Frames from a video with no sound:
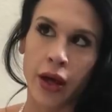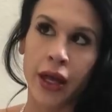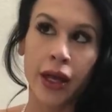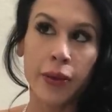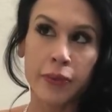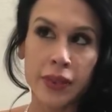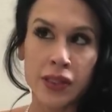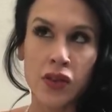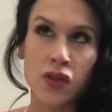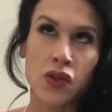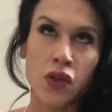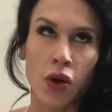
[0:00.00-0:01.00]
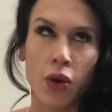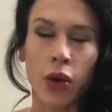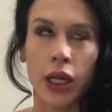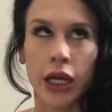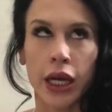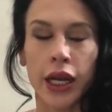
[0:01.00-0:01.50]
the hips, so
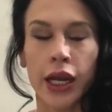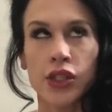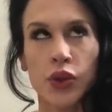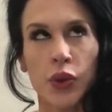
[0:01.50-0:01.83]
we're looking at